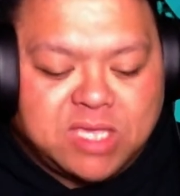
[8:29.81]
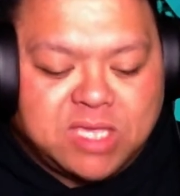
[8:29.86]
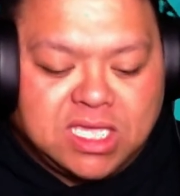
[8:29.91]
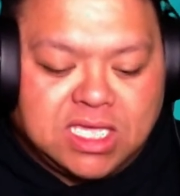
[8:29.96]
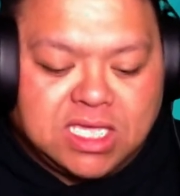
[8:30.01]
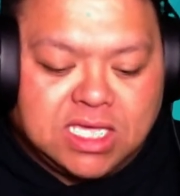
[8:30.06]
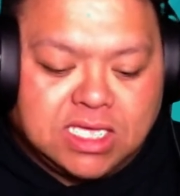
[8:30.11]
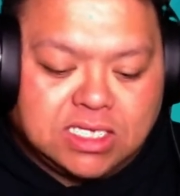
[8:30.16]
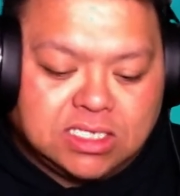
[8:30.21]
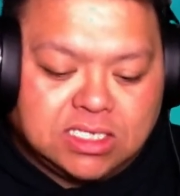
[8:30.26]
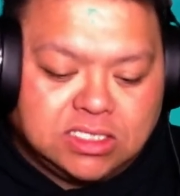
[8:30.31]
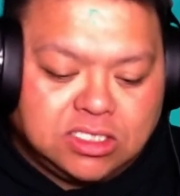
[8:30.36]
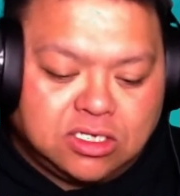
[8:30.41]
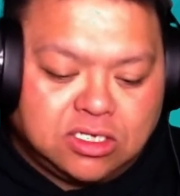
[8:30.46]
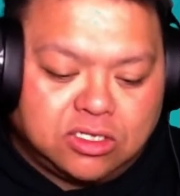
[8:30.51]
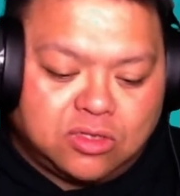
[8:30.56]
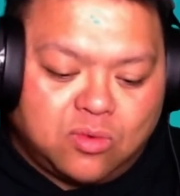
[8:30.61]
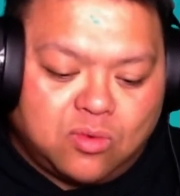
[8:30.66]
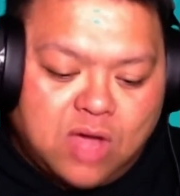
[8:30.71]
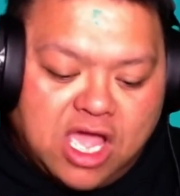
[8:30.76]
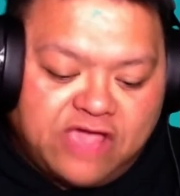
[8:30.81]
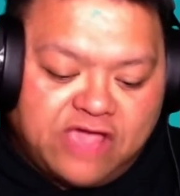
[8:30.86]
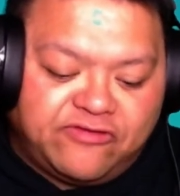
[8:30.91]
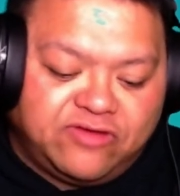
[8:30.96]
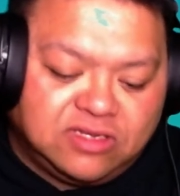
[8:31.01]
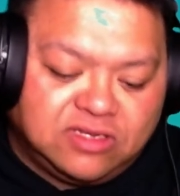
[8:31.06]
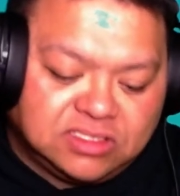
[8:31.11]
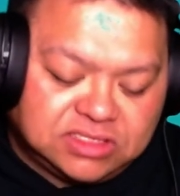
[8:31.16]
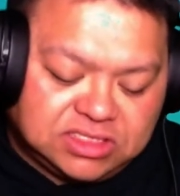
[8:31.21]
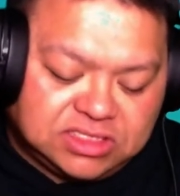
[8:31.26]
And, the
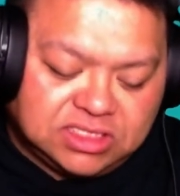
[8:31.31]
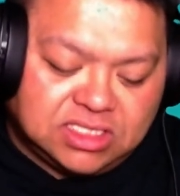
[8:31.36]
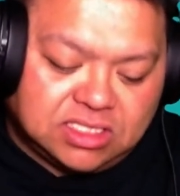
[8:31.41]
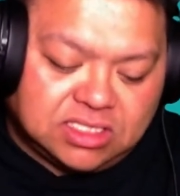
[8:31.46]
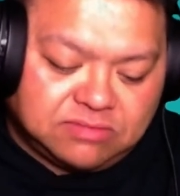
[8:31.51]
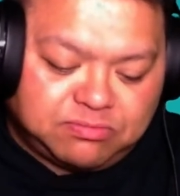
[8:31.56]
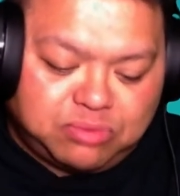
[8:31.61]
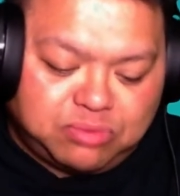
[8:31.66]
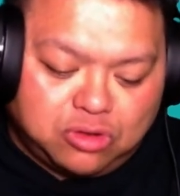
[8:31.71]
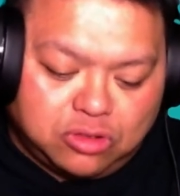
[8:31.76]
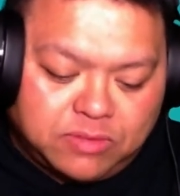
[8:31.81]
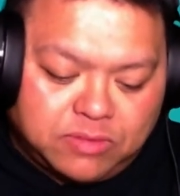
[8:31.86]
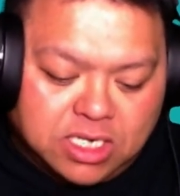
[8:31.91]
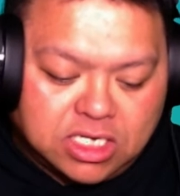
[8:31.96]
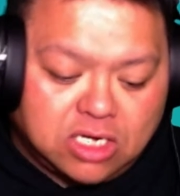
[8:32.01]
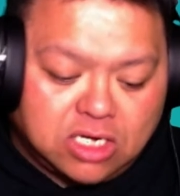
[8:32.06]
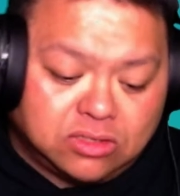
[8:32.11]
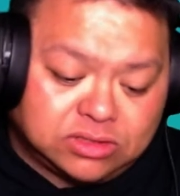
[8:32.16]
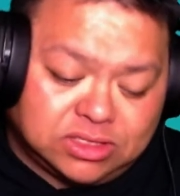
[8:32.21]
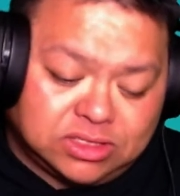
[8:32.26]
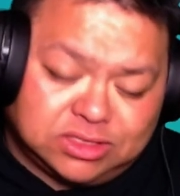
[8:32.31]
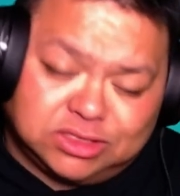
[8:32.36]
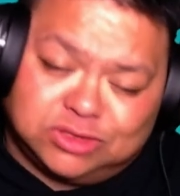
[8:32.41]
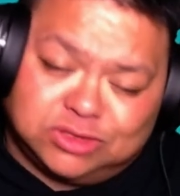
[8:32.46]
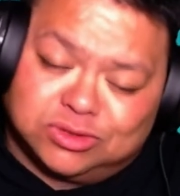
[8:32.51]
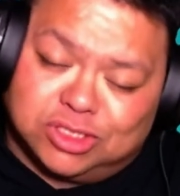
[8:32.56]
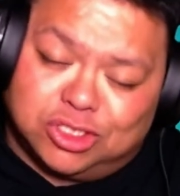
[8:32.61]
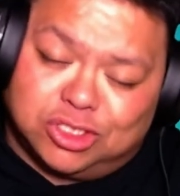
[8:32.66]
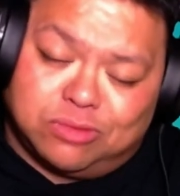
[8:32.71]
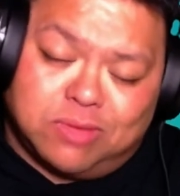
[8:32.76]
wife, she done pulled my coattail, and she
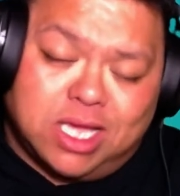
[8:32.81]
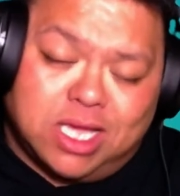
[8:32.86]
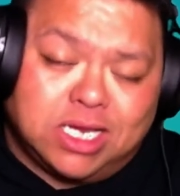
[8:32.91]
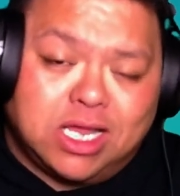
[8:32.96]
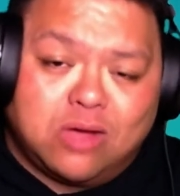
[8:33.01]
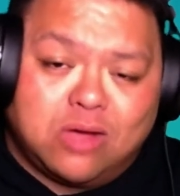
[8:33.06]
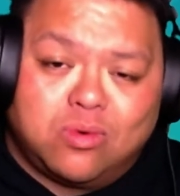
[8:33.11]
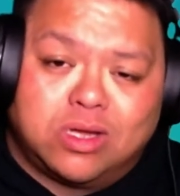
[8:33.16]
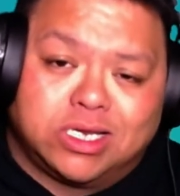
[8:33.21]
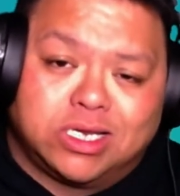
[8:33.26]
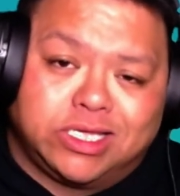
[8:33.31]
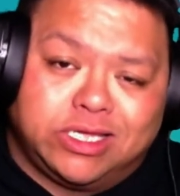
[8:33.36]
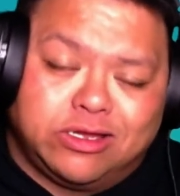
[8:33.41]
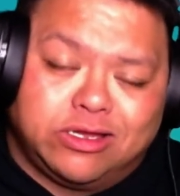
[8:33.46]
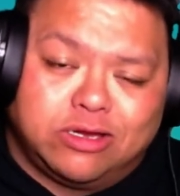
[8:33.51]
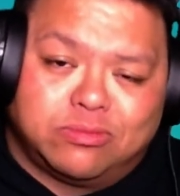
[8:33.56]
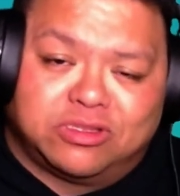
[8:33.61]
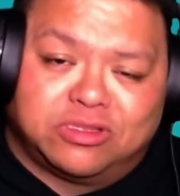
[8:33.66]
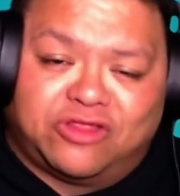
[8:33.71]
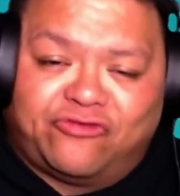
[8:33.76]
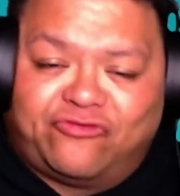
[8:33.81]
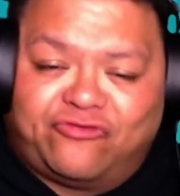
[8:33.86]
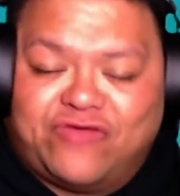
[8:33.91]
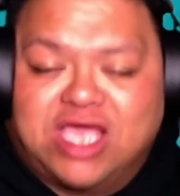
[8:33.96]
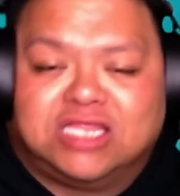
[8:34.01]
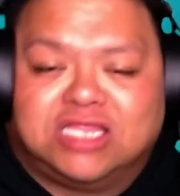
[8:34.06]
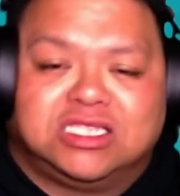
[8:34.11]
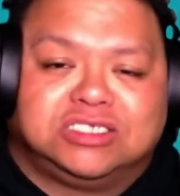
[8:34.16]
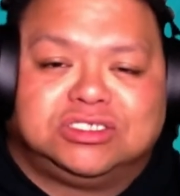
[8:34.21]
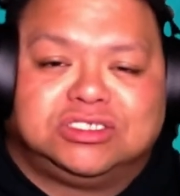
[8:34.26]
was like, you might not want to hear it, but the
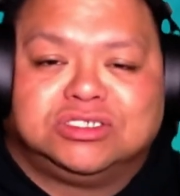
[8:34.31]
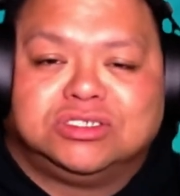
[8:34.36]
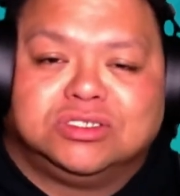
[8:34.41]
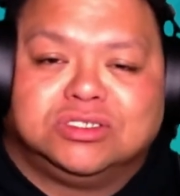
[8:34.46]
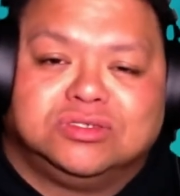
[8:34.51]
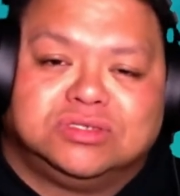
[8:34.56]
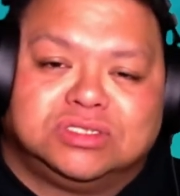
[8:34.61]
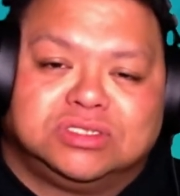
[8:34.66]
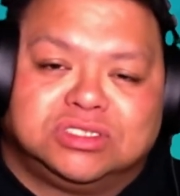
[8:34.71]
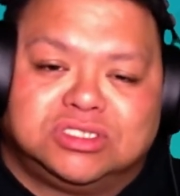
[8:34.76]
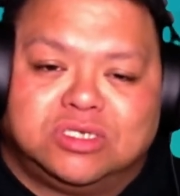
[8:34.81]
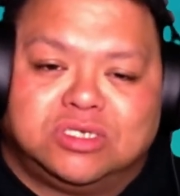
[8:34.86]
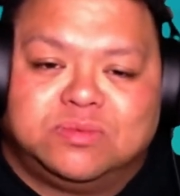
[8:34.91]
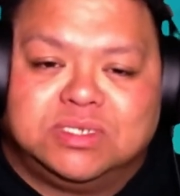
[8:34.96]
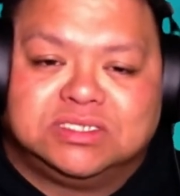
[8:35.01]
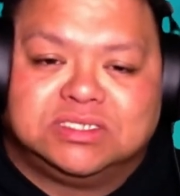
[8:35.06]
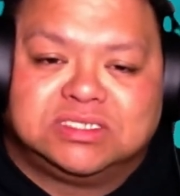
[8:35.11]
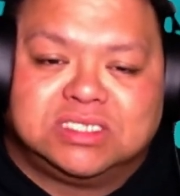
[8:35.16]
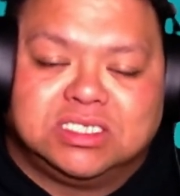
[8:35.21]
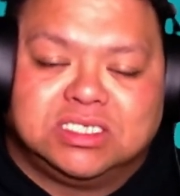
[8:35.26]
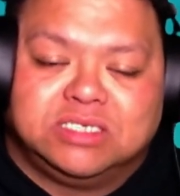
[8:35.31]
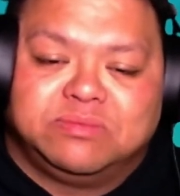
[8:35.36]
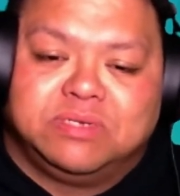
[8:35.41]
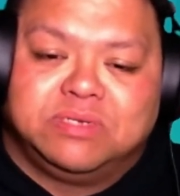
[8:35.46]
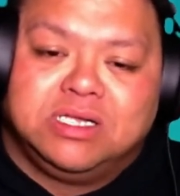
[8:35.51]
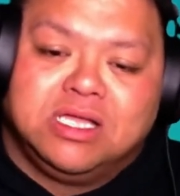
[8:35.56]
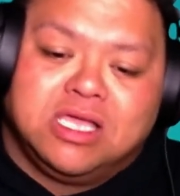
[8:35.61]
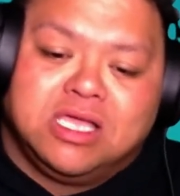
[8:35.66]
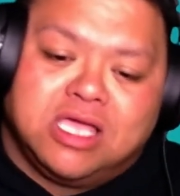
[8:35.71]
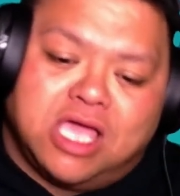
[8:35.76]
fact that you're losing so much sleep
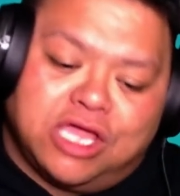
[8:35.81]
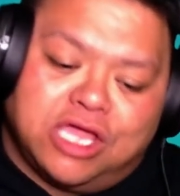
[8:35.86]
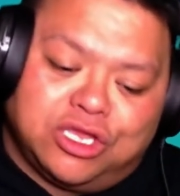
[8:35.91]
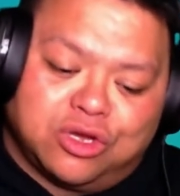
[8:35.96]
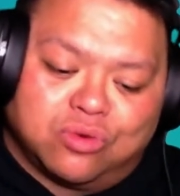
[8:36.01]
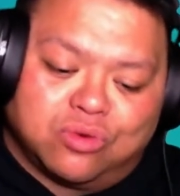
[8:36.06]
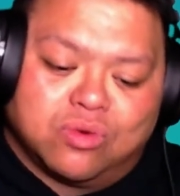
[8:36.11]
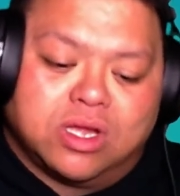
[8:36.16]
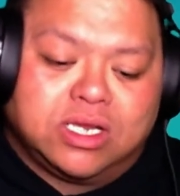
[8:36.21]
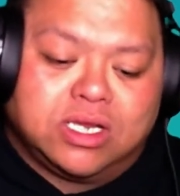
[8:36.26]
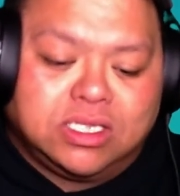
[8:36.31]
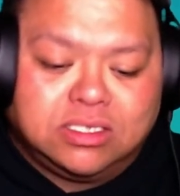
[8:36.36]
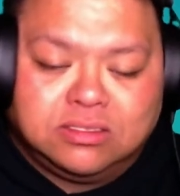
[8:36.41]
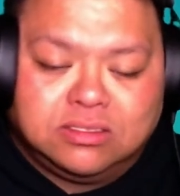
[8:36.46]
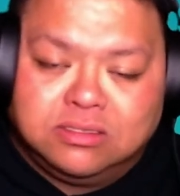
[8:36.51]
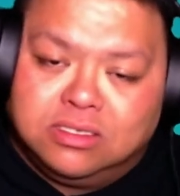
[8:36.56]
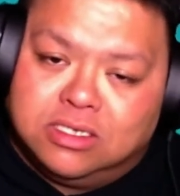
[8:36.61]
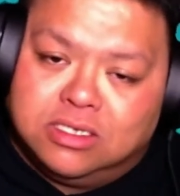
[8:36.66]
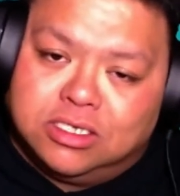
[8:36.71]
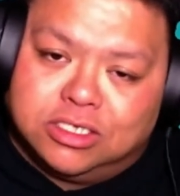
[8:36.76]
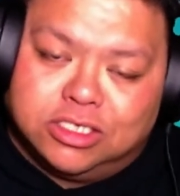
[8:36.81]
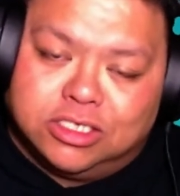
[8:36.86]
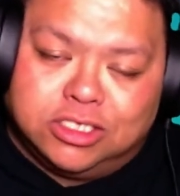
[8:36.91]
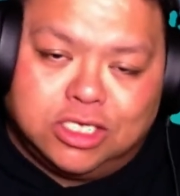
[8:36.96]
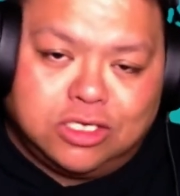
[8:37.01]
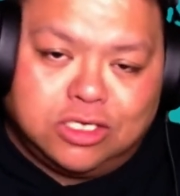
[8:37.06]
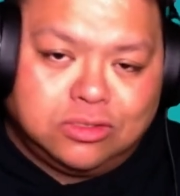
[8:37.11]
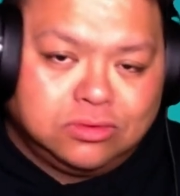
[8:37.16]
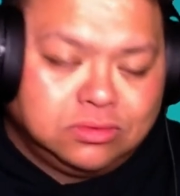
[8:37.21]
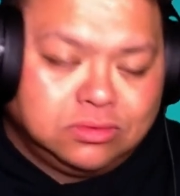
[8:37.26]
and you're running,
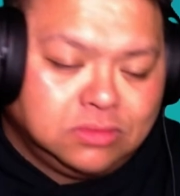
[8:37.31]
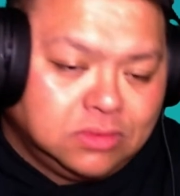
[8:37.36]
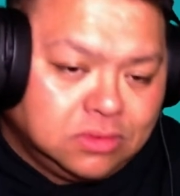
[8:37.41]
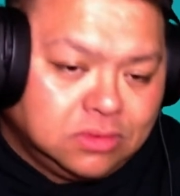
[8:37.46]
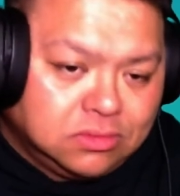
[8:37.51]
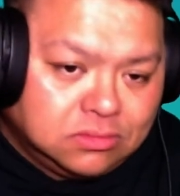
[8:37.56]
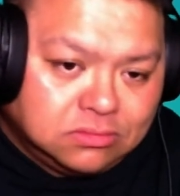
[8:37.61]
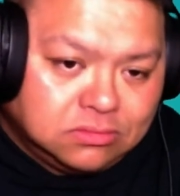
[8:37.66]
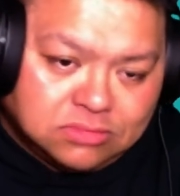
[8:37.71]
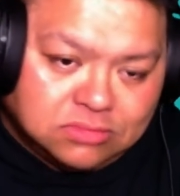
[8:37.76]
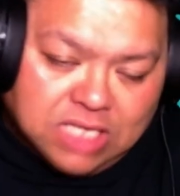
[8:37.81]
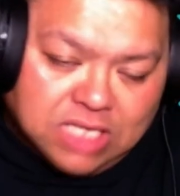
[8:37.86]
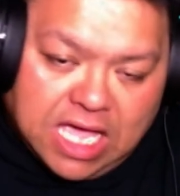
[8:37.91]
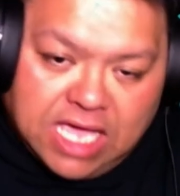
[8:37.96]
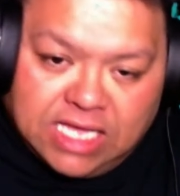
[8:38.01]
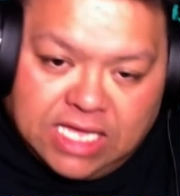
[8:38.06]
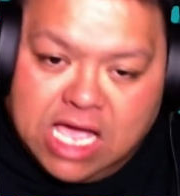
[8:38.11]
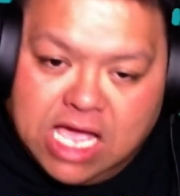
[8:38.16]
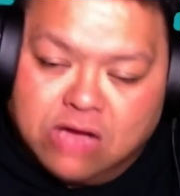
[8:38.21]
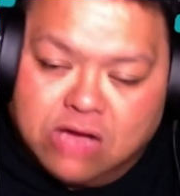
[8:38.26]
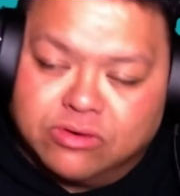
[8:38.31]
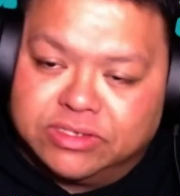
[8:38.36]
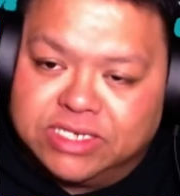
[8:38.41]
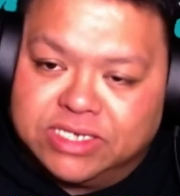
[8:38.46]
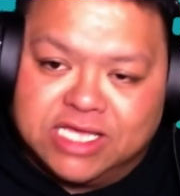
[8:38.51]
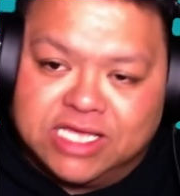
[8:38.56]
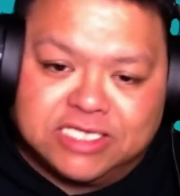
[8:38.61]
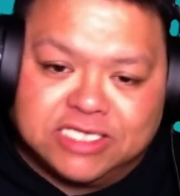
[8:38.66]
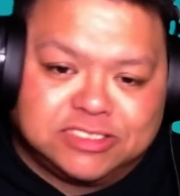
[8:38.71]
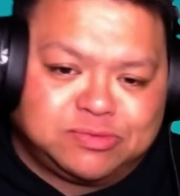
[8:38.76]
8-hour
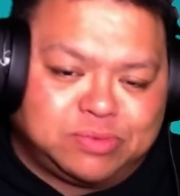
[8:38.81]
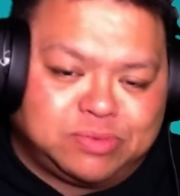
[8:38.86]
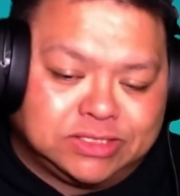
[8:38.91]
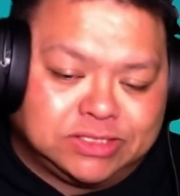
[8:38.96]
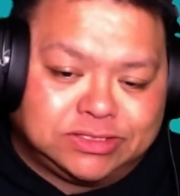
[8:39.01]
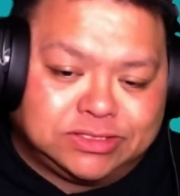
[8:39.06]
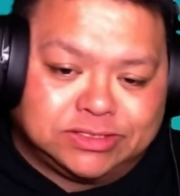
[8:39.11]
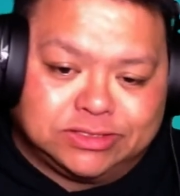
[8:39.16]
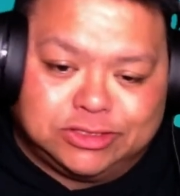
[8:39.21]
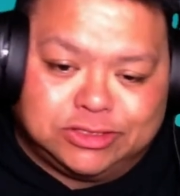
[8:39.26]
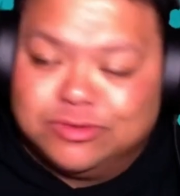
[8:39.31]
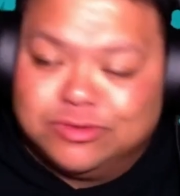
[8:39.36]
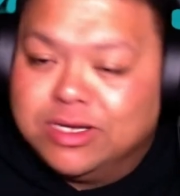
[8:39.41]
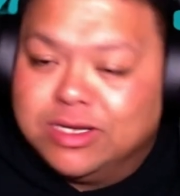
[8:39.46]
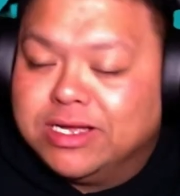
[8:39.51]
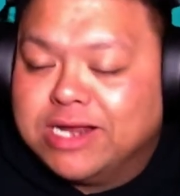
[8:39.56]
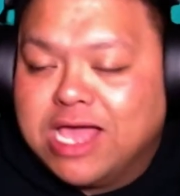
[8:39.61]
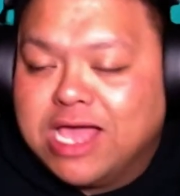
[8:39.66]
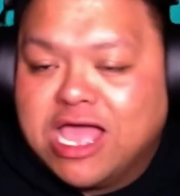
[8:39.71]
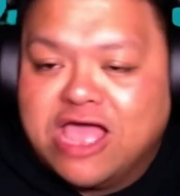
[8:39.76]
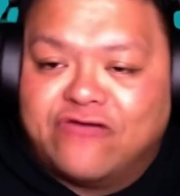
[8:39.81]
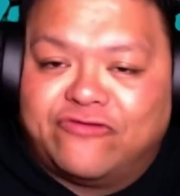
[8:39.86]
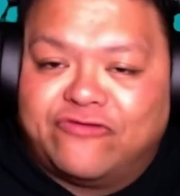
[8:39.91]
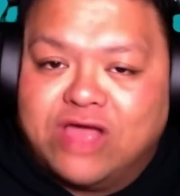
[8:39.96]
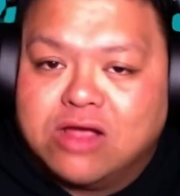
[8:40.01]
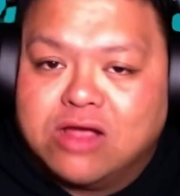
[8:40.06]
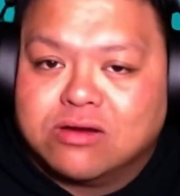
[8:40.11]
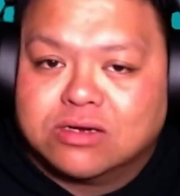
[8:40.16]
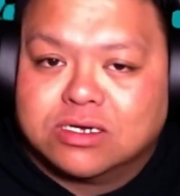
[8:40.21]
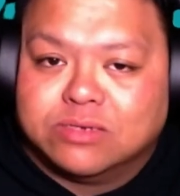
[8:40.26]
days plus a
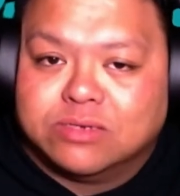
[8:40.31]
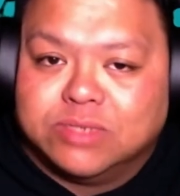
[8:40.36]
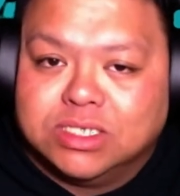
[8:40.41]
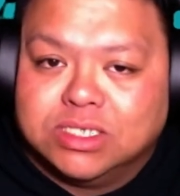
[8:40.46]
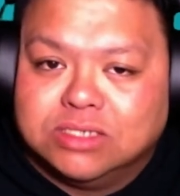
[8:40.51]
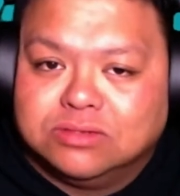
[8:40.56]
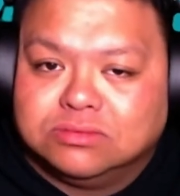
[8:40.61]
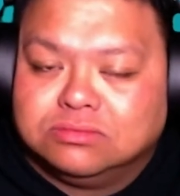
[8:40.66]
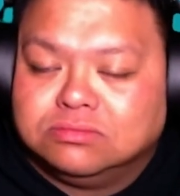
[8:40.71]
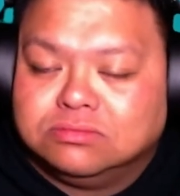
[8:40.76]
2.5-hour commute,